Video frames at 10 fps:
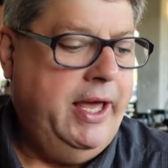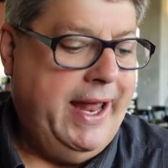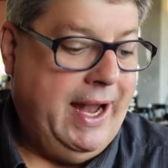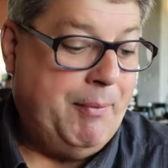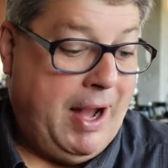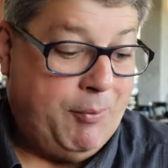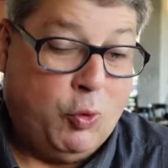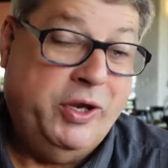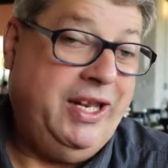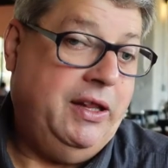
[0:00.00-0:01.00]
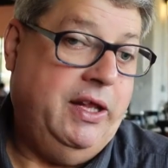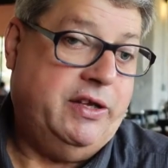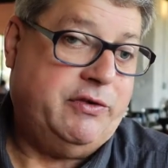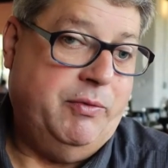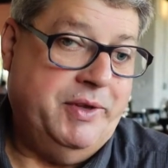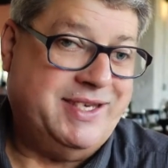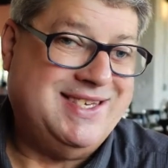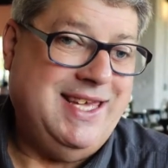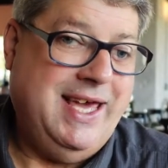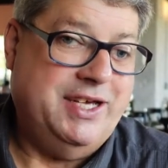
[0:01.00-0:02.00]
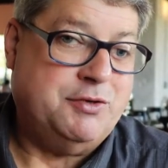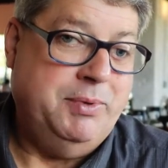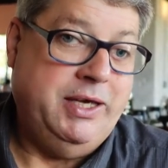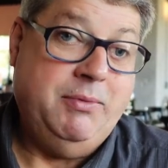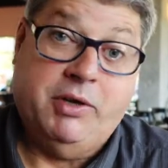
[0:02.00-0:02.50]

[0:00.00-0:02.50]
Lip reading: And I'm reading this from the CSB